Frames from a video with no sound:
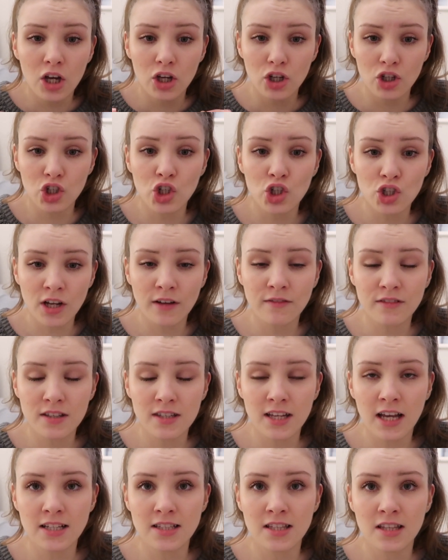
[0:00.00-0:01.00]
You just have to
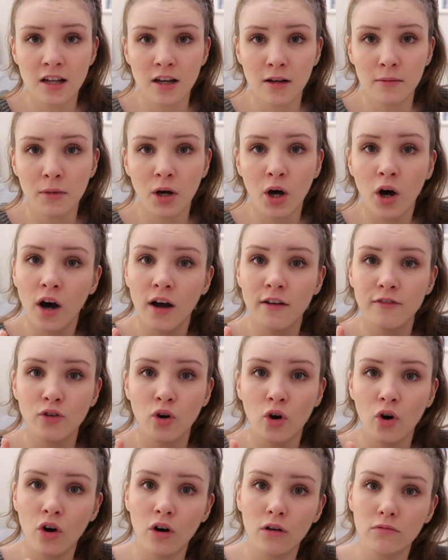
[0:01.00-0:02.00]
say to them, I've
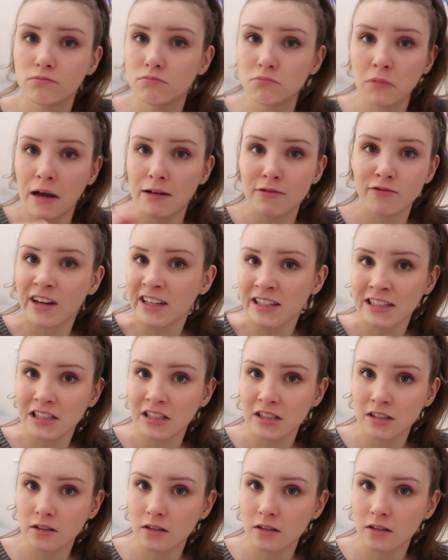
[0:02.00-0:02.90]
got my rent